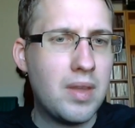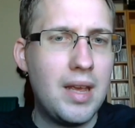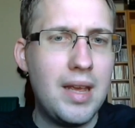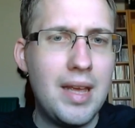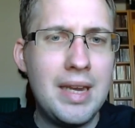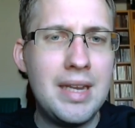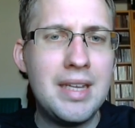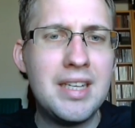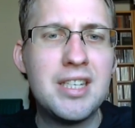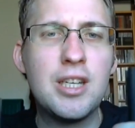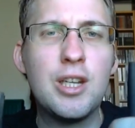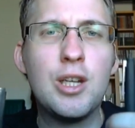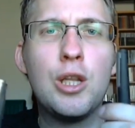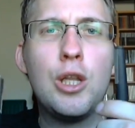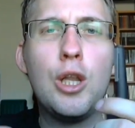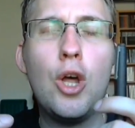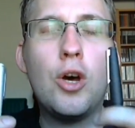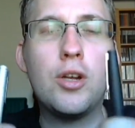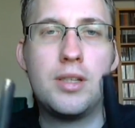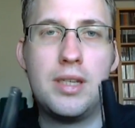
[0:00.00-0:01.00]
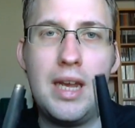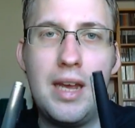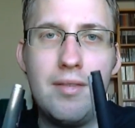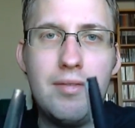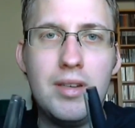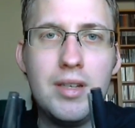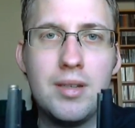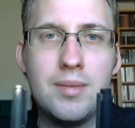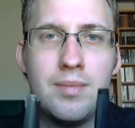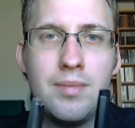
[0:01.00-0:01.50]
it is a lot
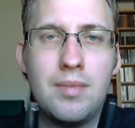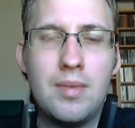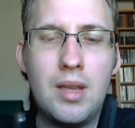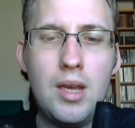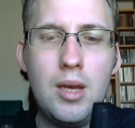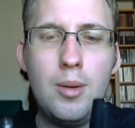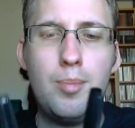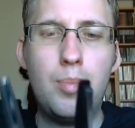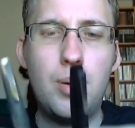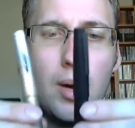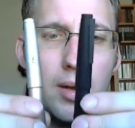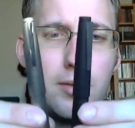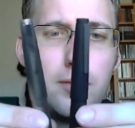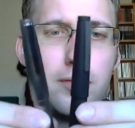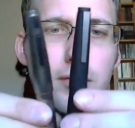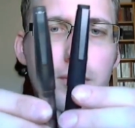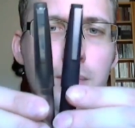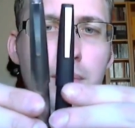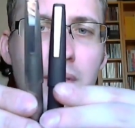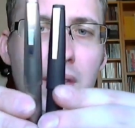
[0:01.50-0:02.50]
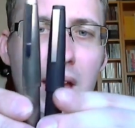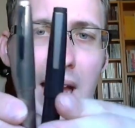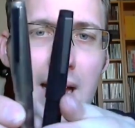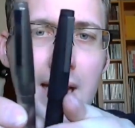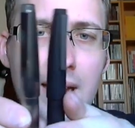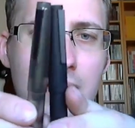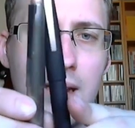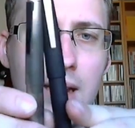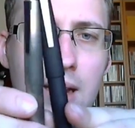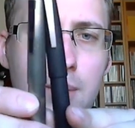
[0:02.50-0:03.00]
heavier apart from
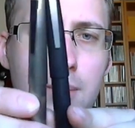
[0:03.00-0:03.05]
that I